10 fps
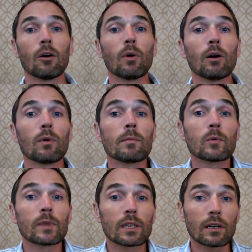while
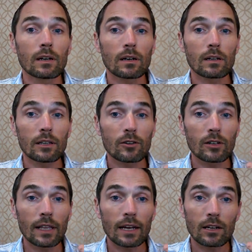women with the
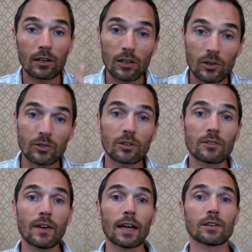clitoral head closer to
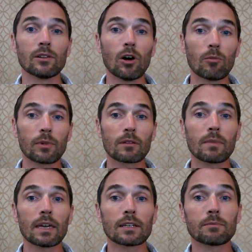the vaginal opening
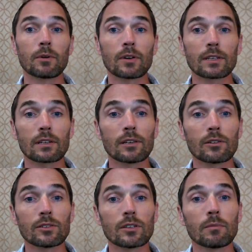may experience
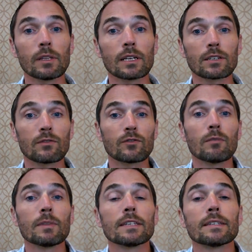clitoral stimulation
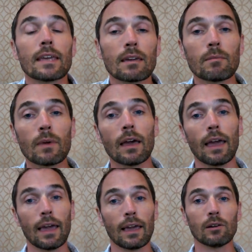from the same
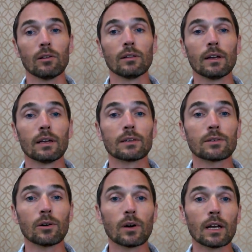angle.
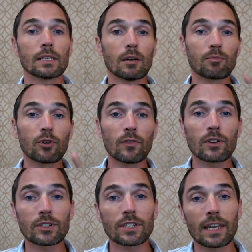So to improve
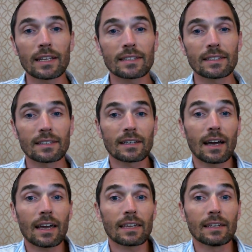your chances, the
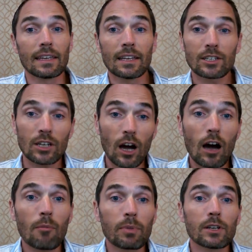guy can inch
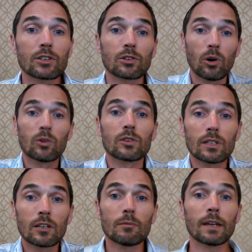up his
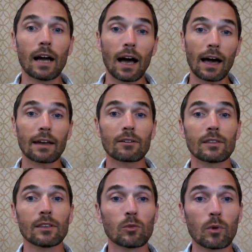shoulders a little bit higher
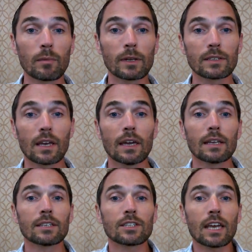than the woman's
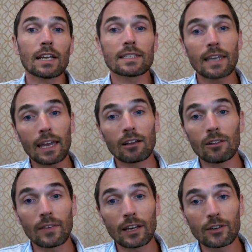to change the
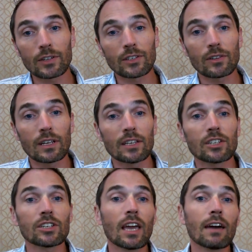angle of entry so that
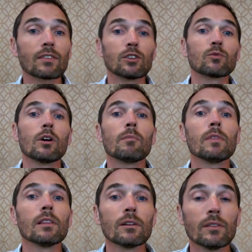his shaft can rub
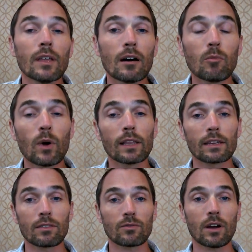the little nub while
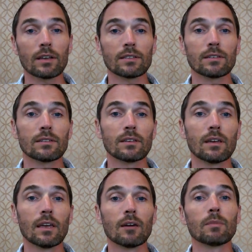he thrusts.
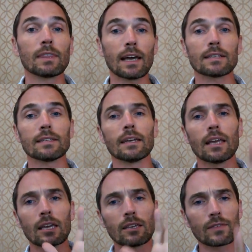But that
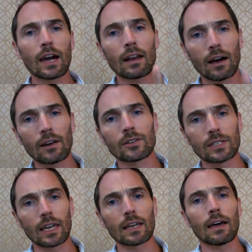said, you've got to
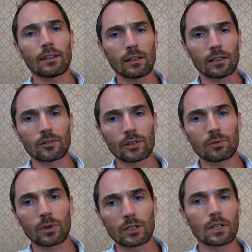understand how the
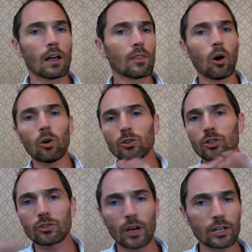clitoris works. The whole
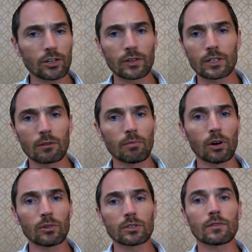structure is
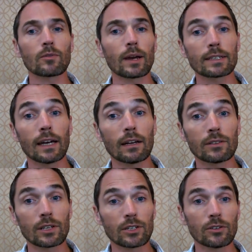composed of erectile
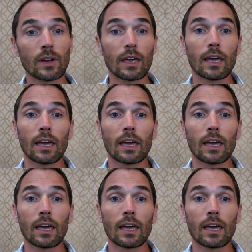tissue,